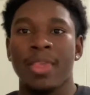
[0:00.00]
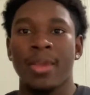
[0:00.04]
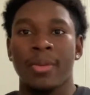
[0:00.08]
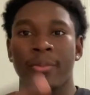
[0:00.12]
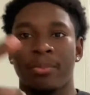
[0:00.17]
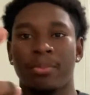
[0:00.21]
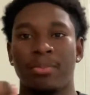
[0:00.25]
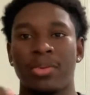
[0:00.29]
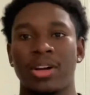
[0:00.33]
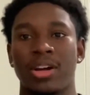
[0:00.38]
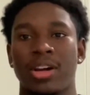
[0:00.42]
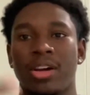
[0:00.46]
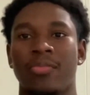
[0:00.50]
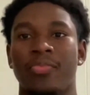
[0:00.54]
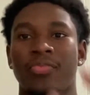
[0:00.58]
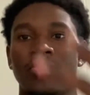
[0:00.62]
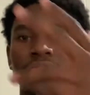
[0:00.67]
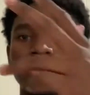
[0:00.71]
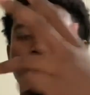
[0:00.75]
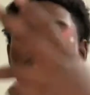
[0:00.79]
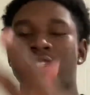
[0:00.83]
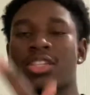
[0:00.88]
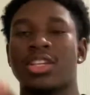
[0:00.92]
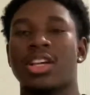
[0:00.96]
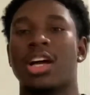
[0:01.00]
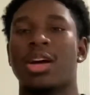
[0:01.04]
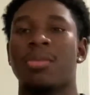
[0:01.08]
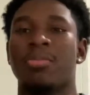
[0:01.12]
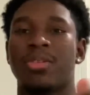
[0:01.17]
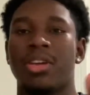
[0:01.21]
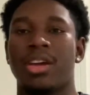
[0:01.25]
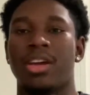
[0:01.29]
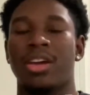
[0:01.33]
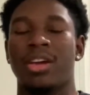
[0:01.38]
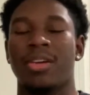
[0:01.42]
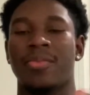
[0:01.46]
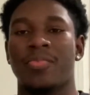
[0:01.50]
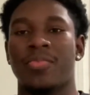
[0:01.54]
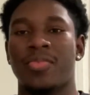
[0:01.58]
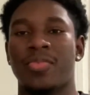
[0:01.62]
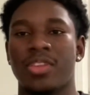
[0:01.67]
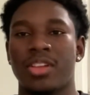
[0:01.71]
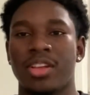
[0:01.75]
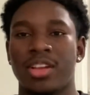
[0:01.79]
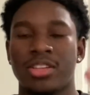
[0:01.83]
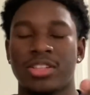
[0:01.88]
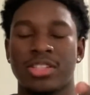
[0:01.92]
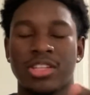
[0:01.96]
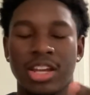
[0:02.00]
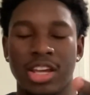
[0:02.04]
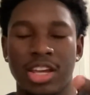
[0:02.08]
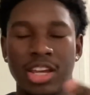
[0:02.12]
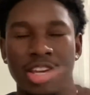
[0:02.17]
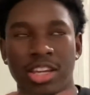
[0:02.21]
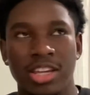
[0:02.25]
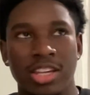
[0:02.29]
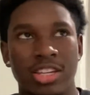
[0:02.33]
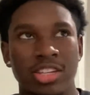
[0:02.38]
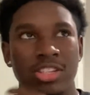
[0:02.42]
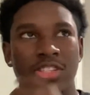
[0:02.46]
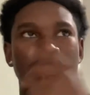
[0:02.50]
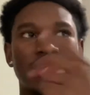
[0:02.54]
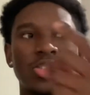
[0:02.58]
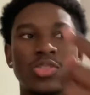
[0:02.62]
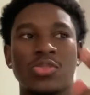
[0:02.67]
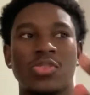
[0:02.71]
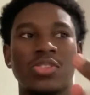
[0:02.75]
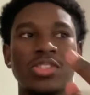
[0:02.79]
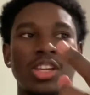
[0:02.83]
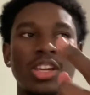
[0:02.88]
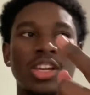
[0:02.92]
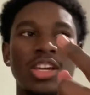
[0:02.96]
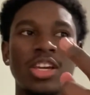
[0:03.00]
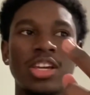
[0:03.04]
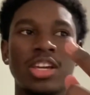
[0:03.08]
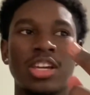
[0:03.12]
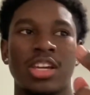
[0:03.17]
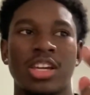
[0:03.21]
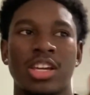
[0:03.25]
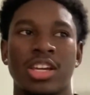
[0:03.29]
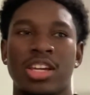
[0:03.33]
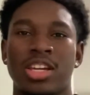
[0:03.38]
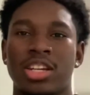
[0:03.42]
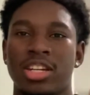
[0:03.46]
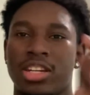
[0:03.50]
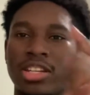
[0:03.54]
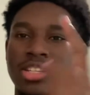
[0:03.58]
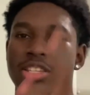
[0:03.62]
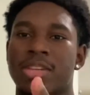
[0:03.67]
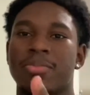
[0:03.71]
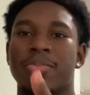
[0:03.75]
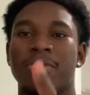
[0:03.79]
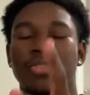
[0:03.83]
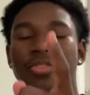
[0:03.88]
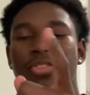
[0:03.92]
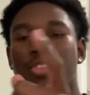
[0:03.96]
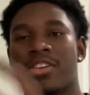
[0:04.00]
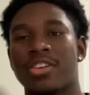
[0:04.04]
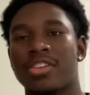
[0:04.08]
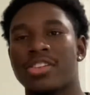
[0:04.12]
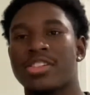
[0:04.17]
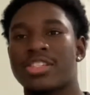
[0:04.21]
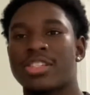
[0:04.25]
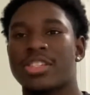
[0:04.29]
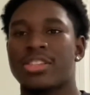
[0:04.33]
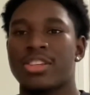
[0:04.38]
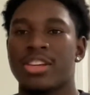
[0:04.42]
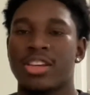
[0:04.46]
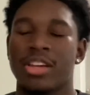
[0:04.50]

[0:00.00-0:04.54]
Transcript: But just to update, today is Tuesday, December 1st.